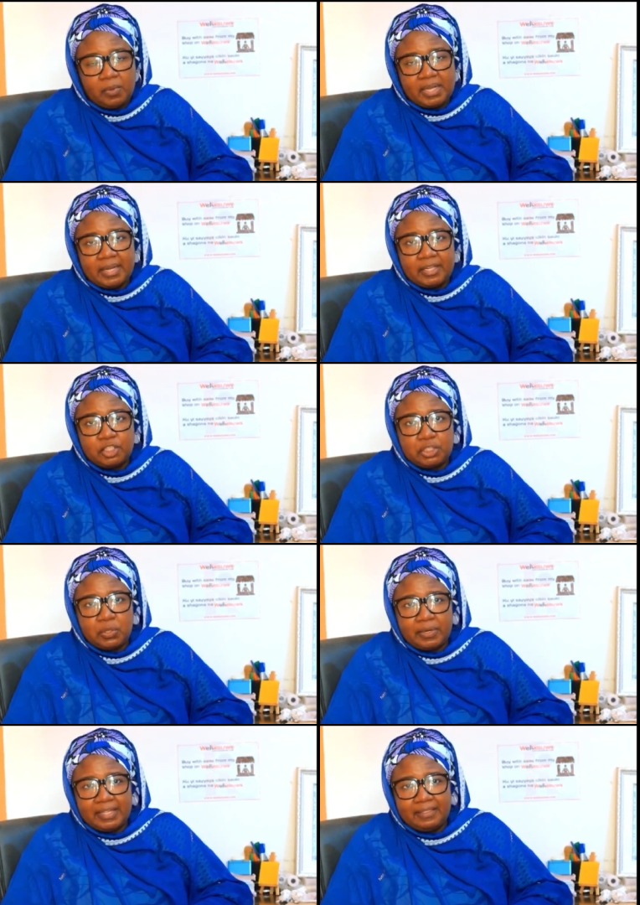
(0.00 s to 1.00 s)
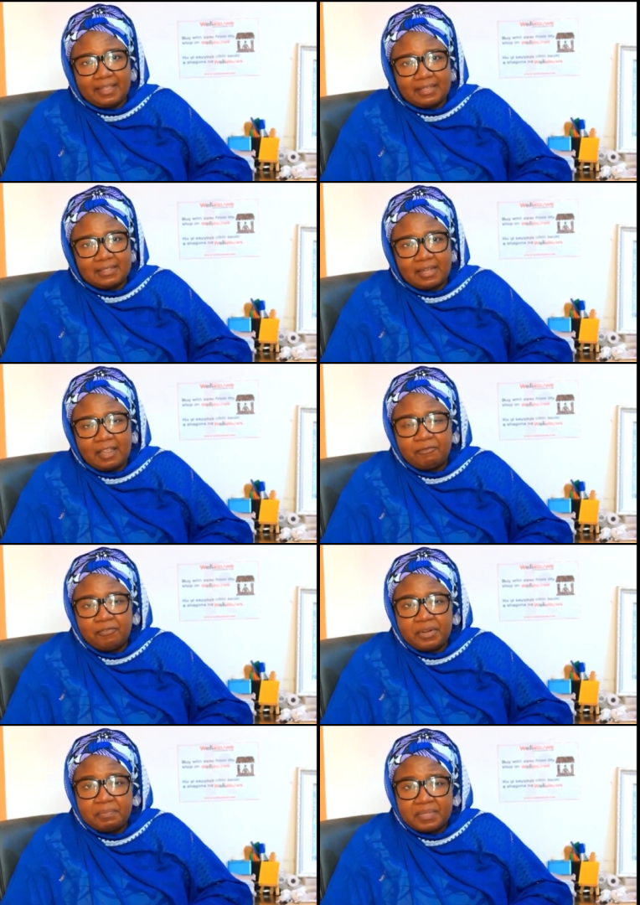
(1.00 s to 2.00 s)
We are ensuring that
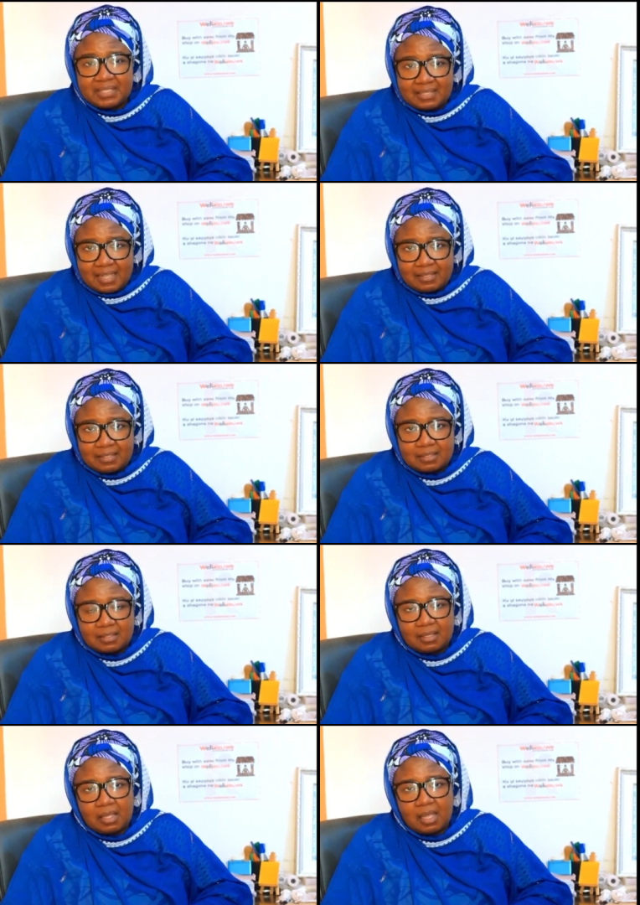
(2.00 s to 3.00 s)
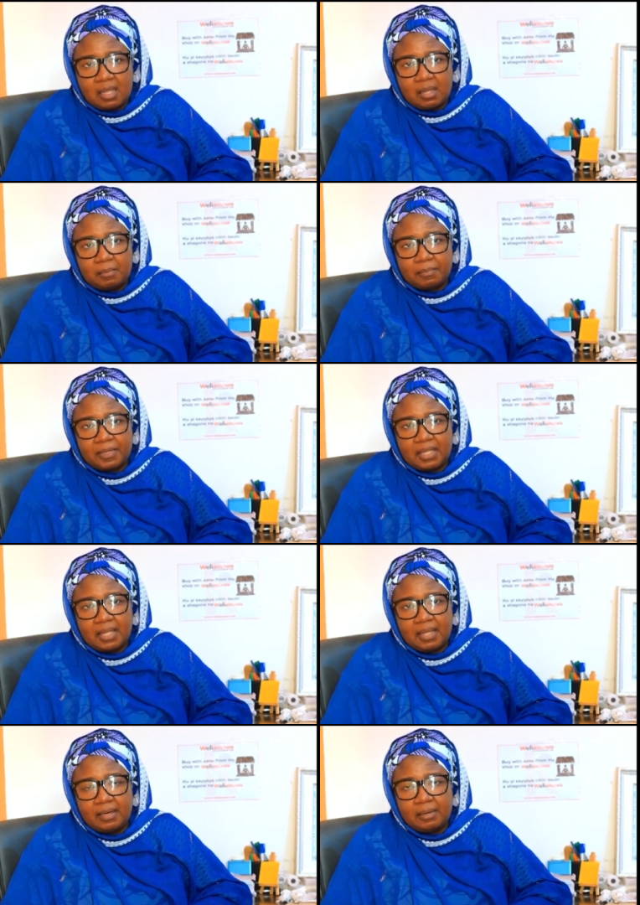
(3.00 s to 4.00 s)
every business um,
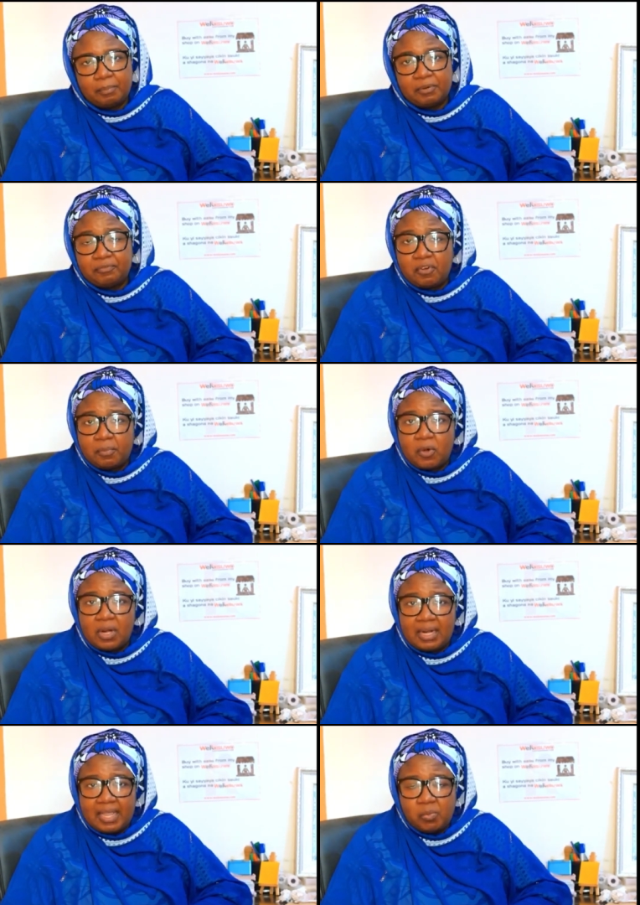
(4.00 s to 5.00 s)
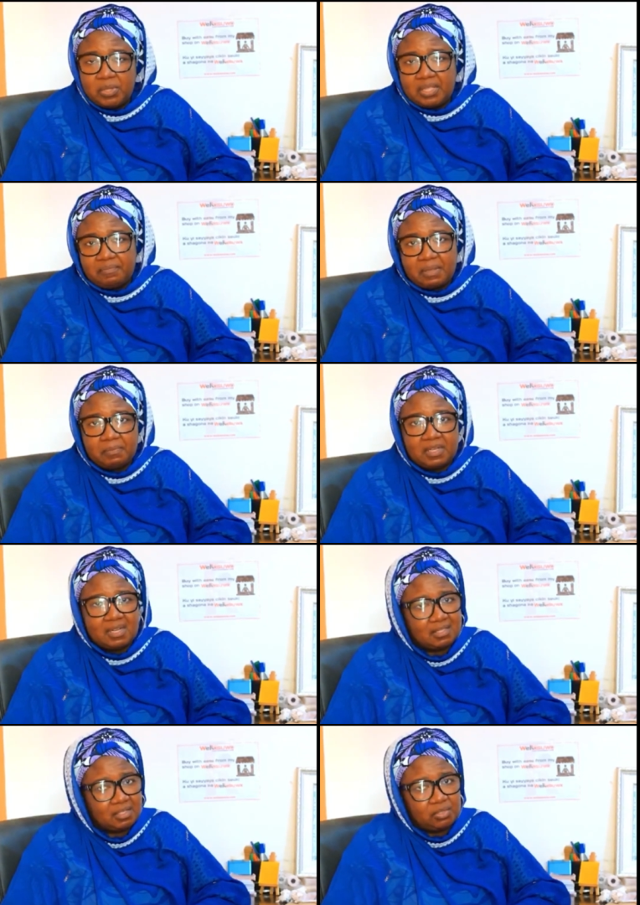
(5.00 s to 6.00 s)
can perform online. We give them
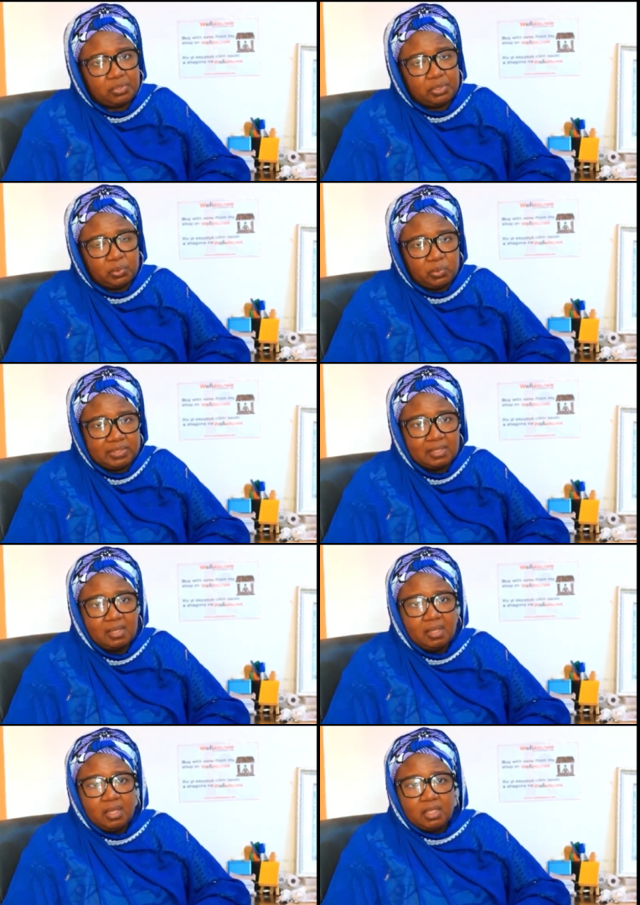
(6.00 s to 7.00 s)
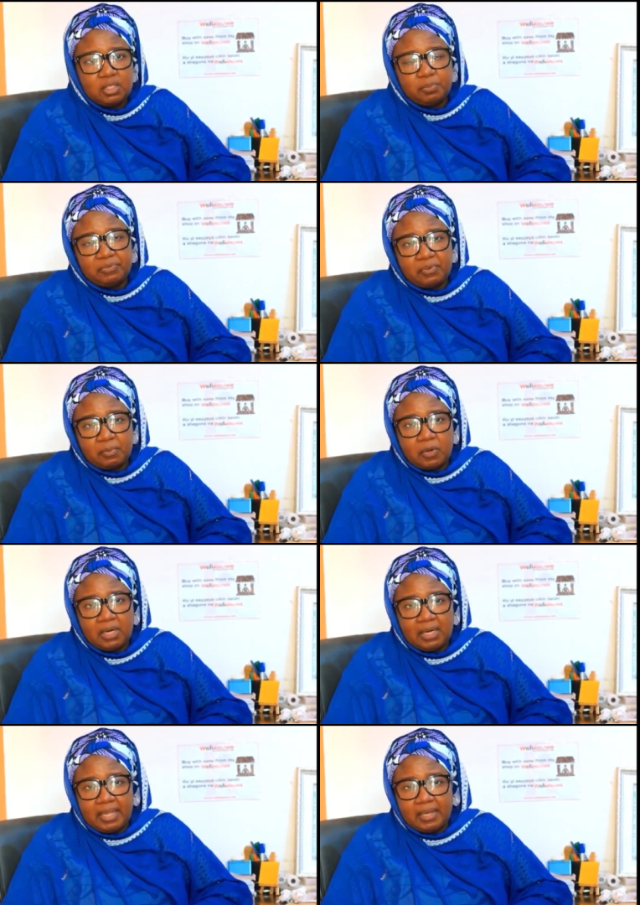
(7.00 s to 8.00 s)
the necessary tools to perform
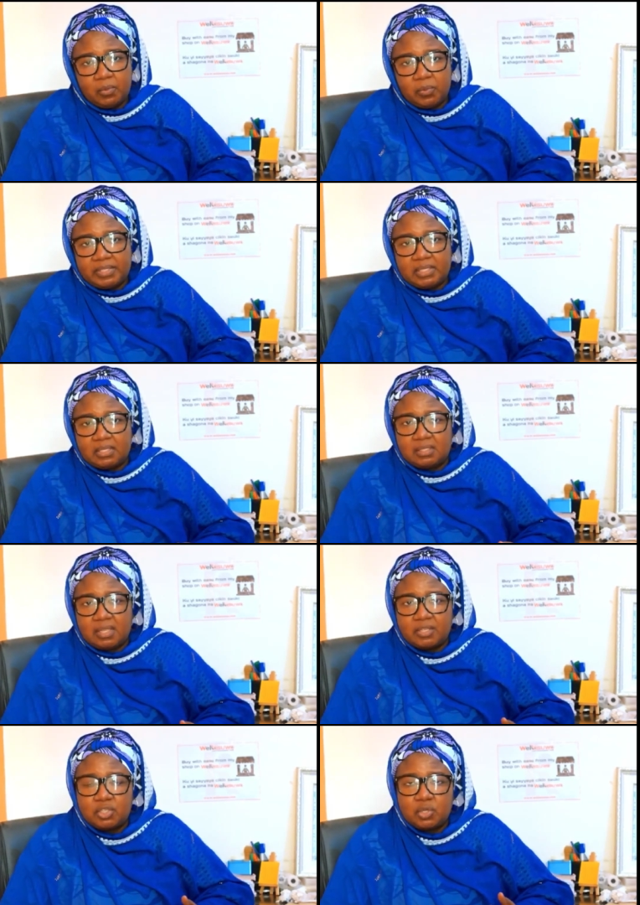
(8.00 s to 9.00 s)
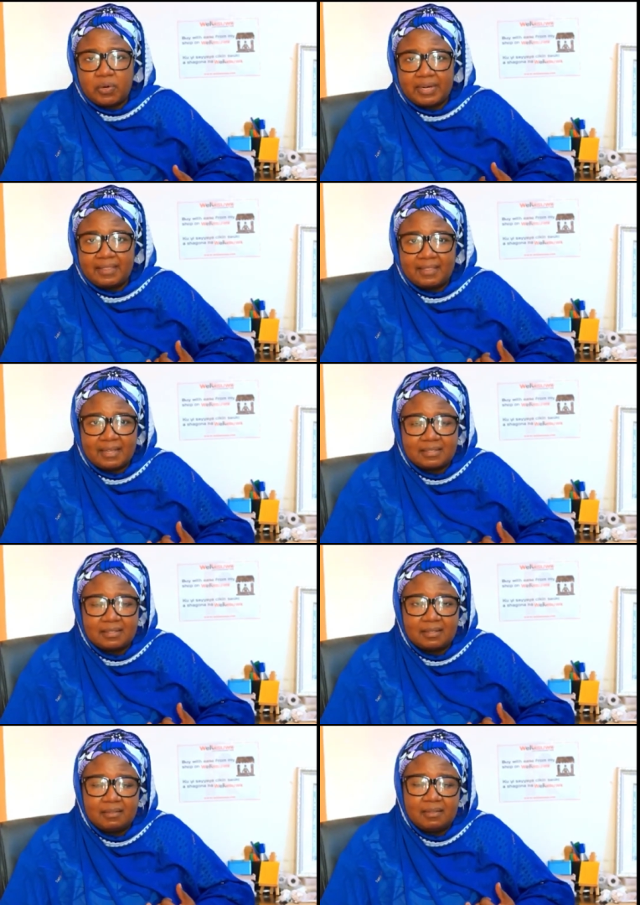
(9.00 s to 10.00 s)
online, which is ensuring
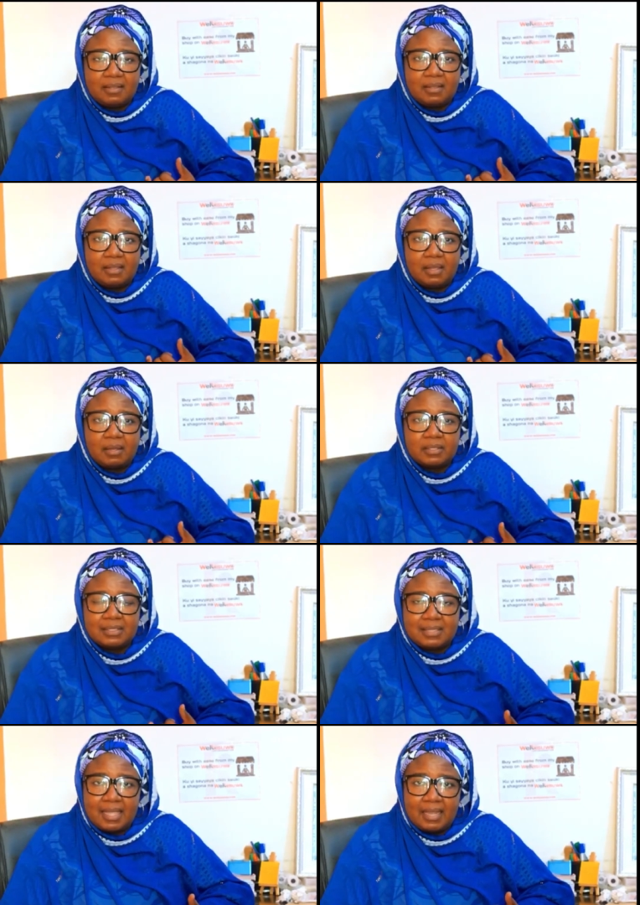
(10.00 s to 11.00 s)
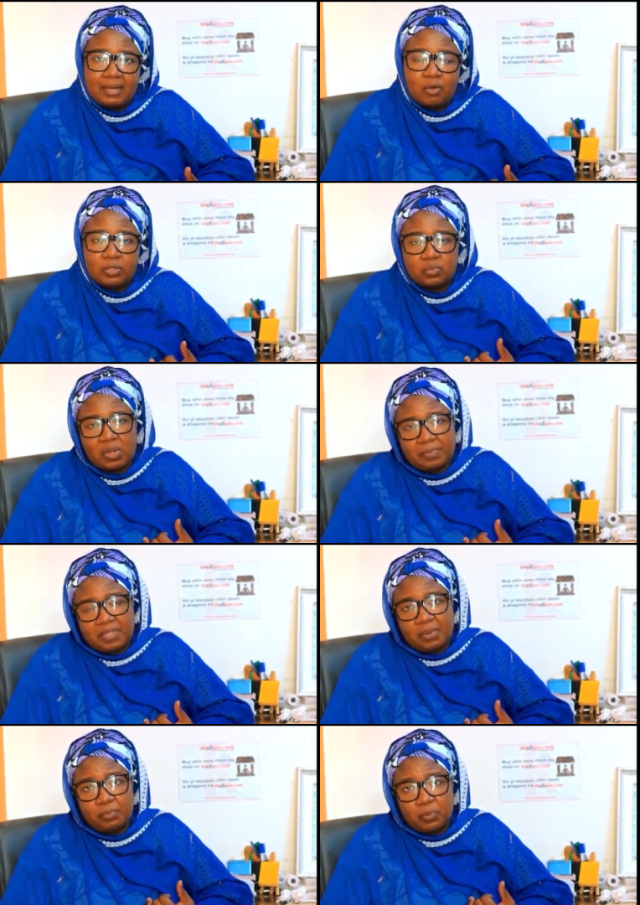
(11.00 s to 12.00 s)
that they sell or
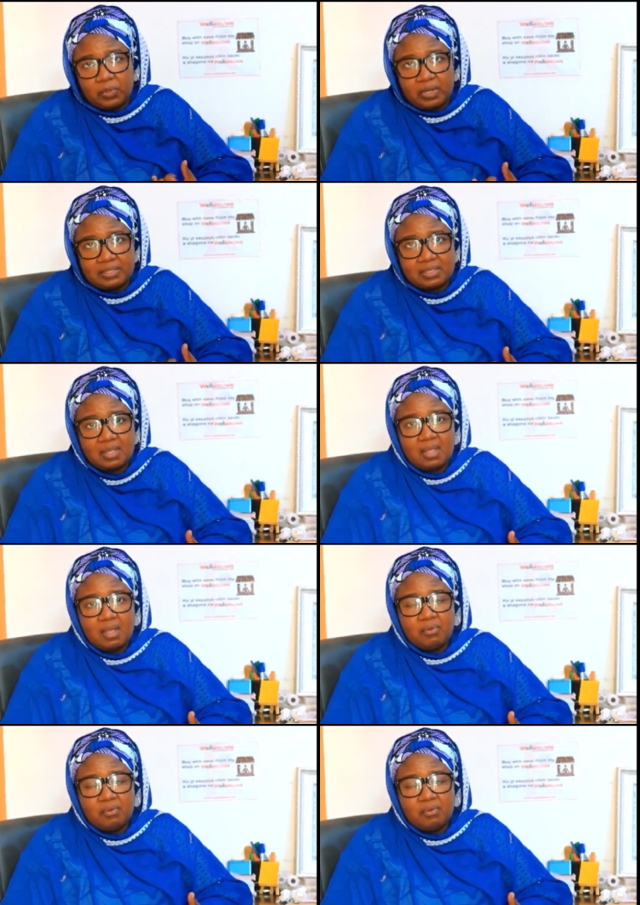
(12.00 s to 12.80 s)
swap their products